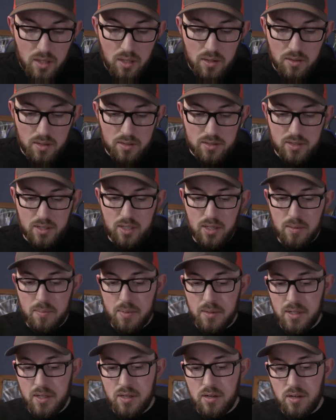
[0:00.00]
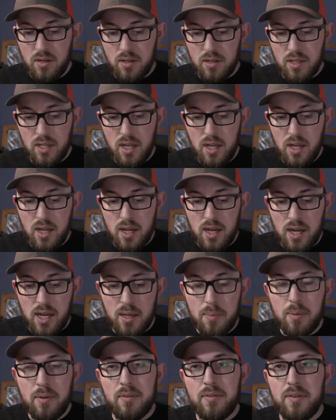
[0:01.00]
there's a company called
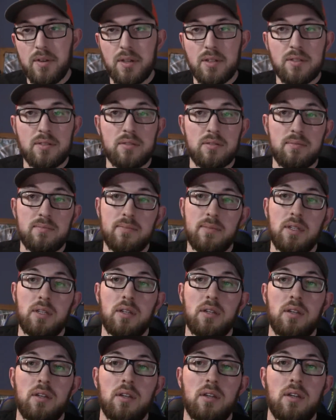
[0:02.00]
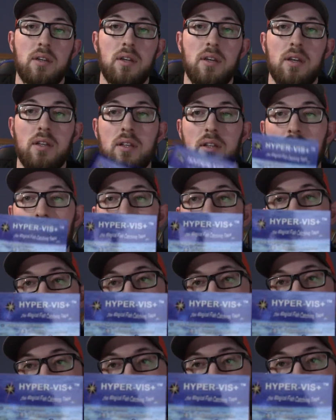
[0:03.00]
Hyper-Vis. This
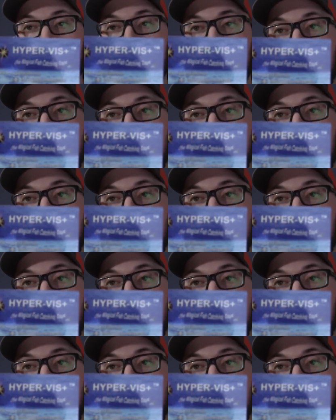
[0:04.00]
is a tape